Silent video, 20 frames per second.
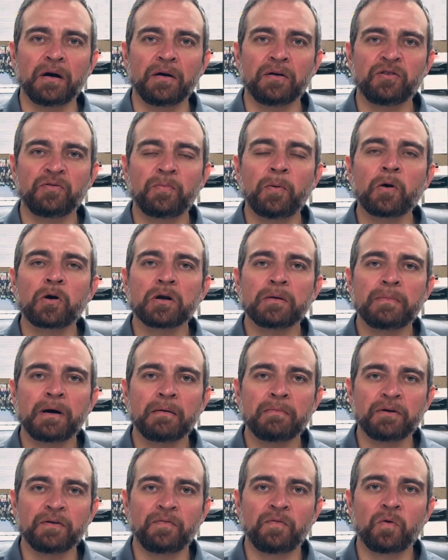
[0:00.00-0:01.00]
spoken
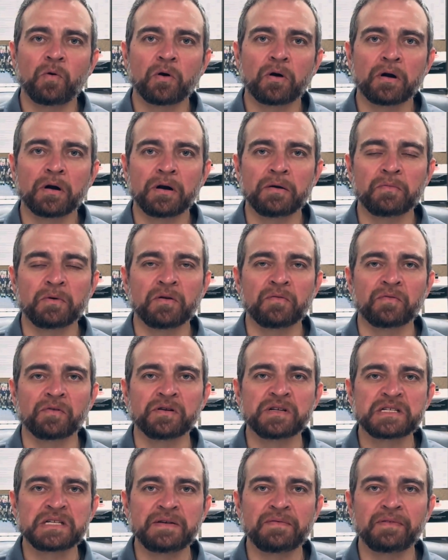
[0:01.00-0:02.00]
about before and we've
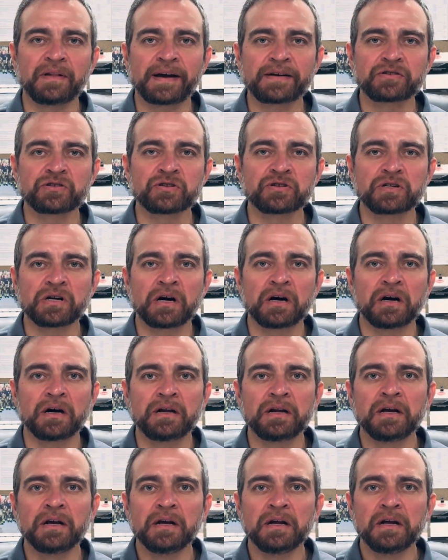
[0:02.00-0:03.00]
received lectures on.